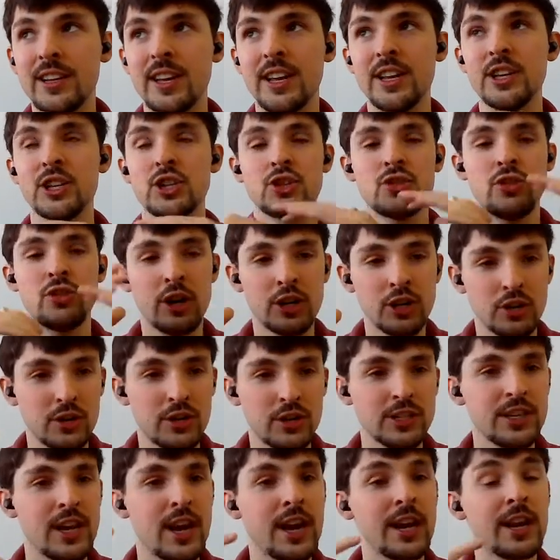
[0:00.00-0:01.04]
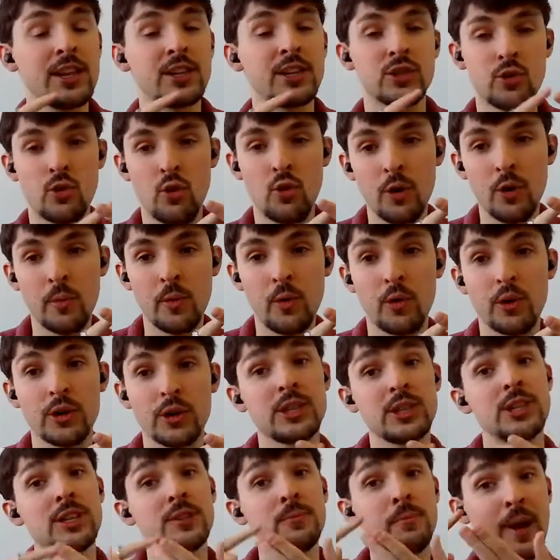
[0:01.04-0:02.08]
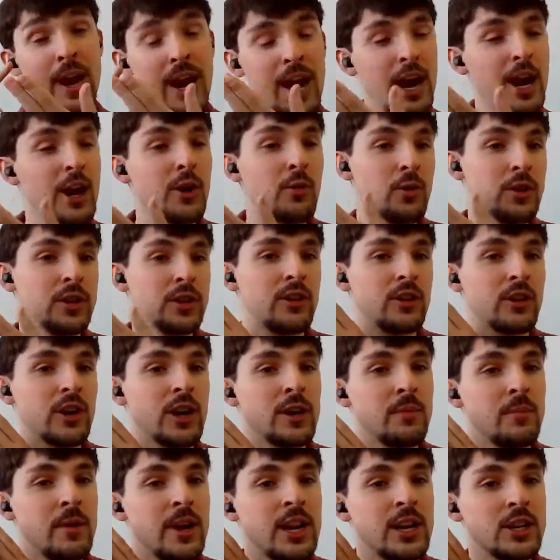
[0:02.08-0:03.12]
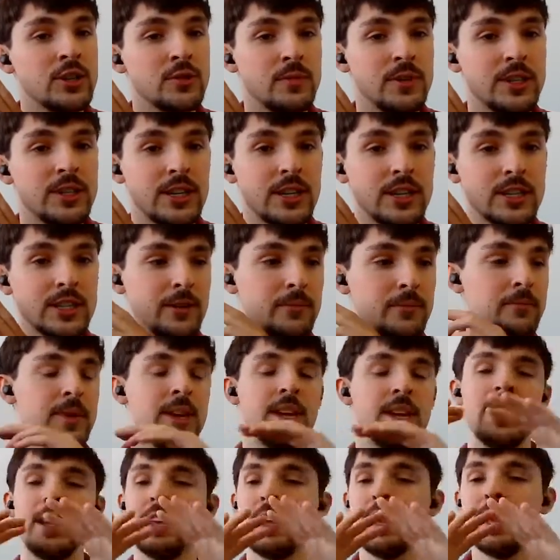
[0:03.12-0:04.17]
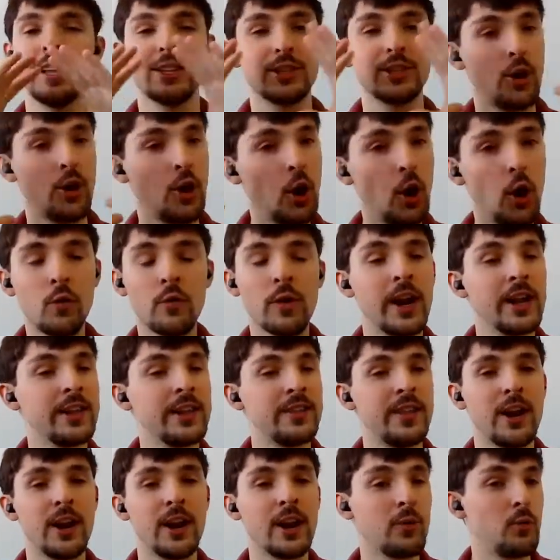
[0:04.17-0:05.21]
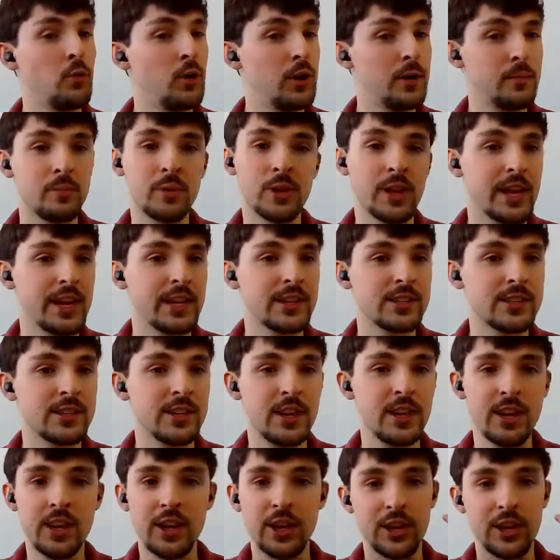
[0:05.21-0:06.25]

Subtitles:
instructional design and SCORM courses paired with a learning management system, it's all right there in one place.